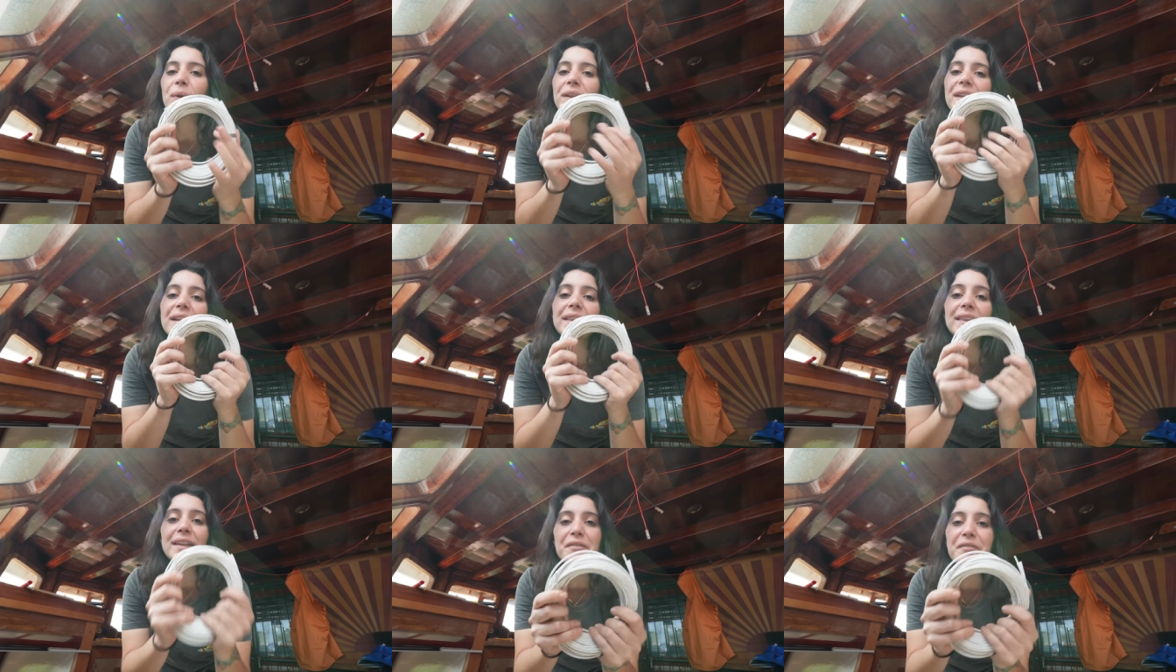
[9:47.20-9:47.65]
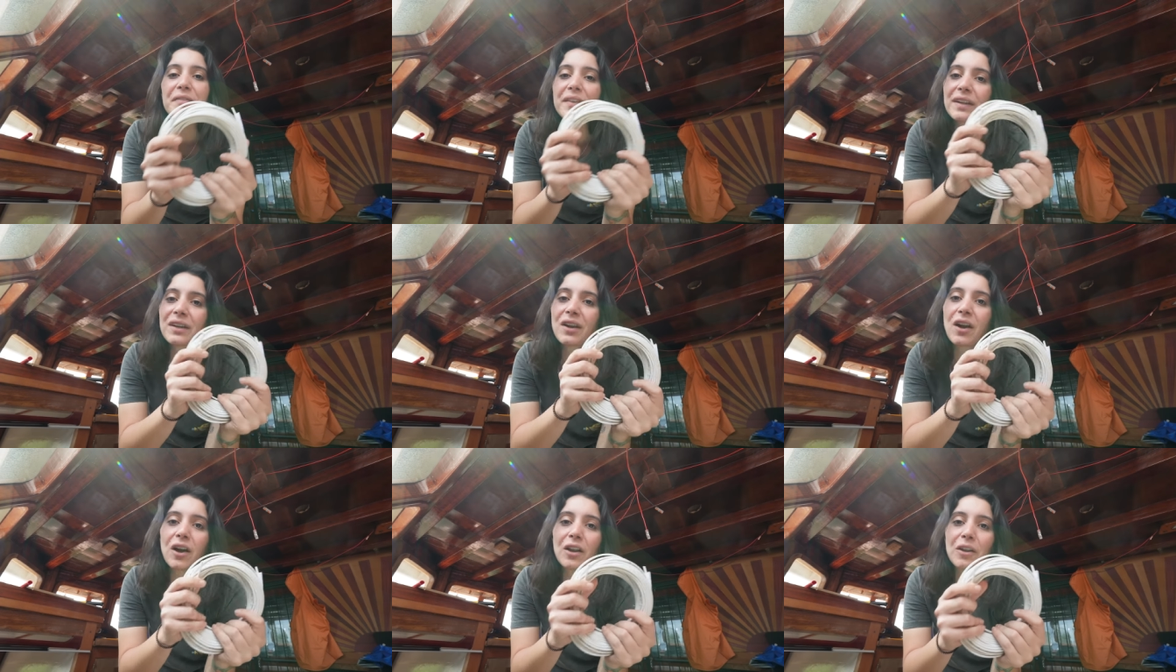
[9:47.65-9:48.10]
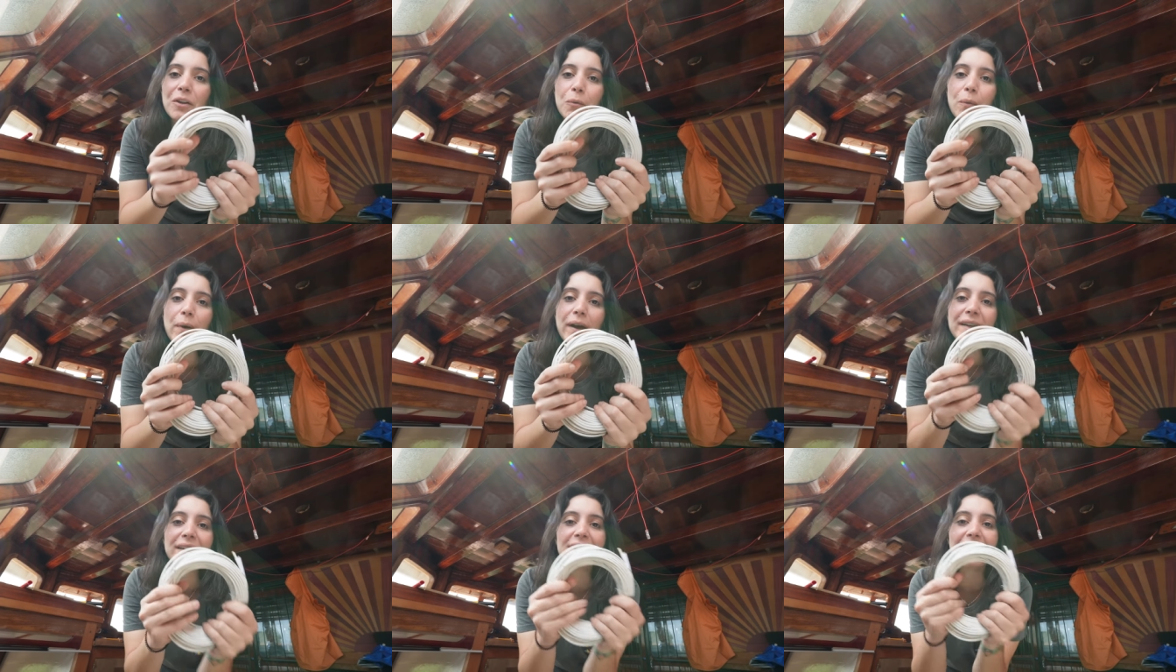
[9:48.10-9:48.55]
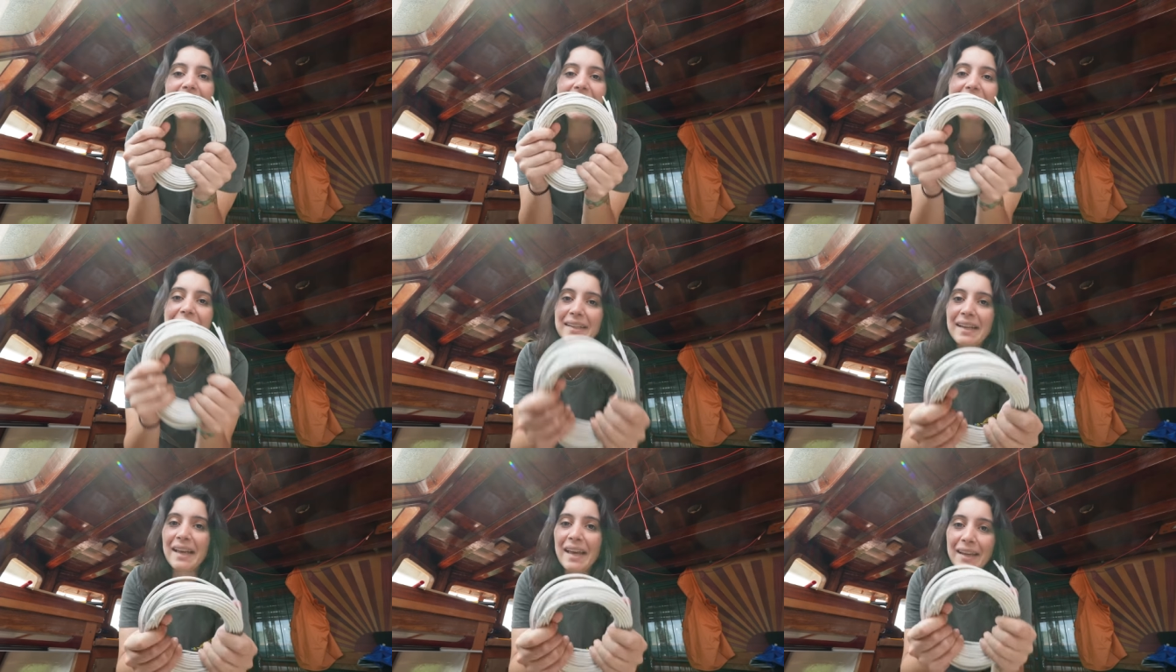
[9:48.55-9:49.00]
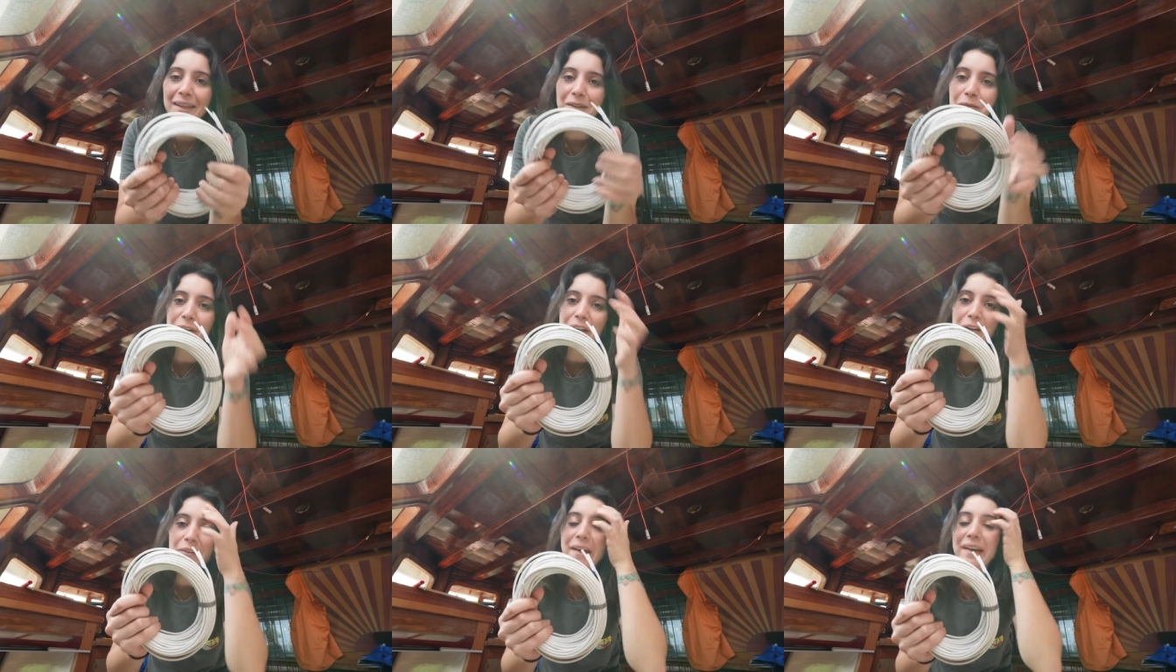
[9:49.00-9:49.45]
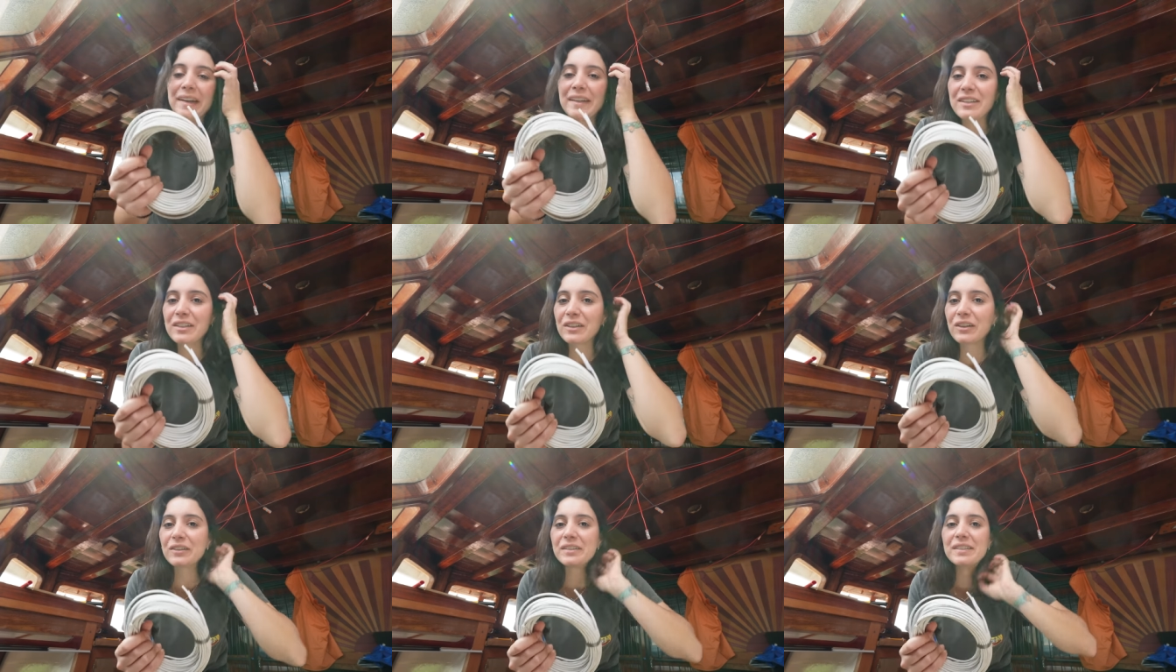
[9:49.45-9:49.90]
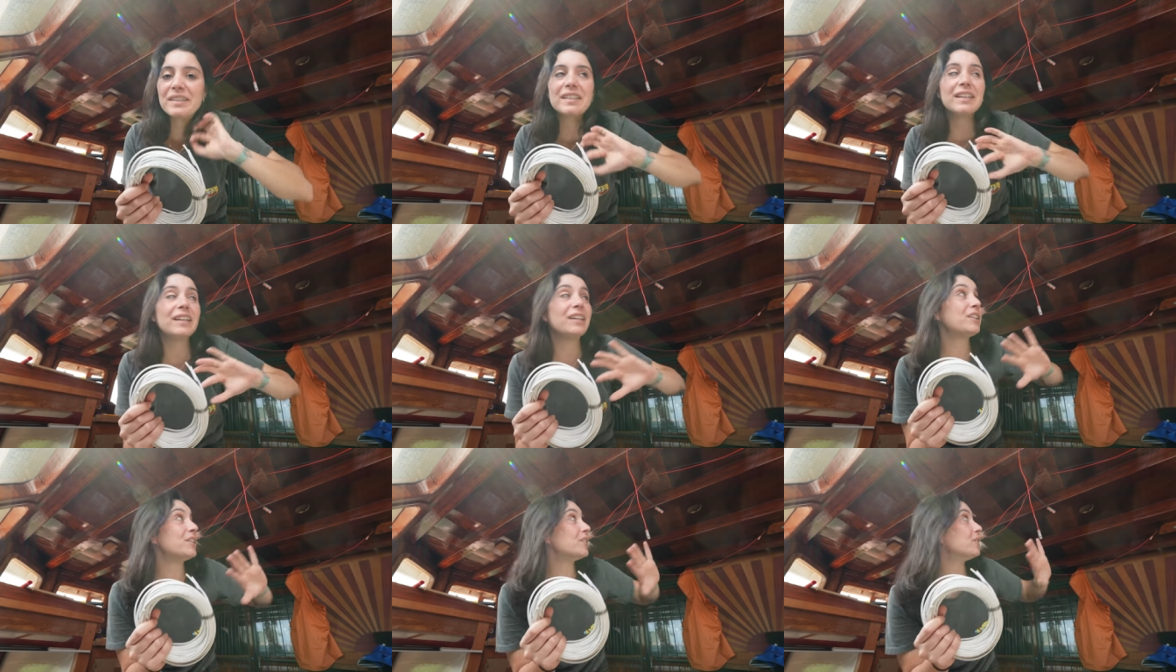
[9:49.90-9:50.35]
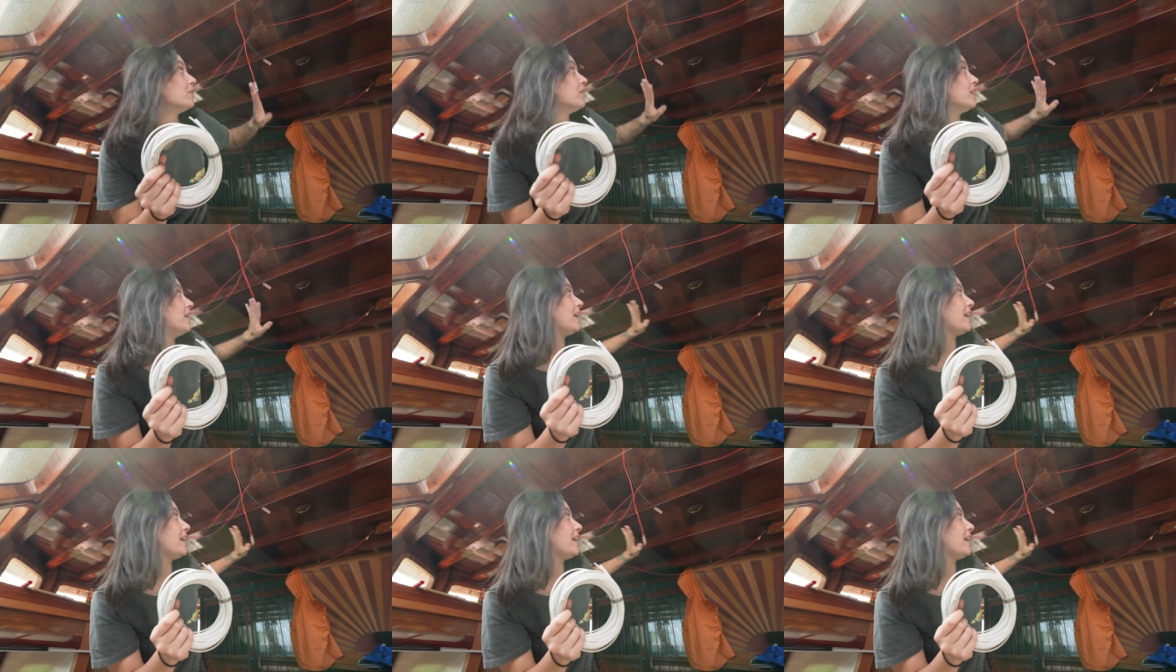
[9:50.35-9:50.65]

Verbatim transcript: With a different color wire in hand, we are ready to continue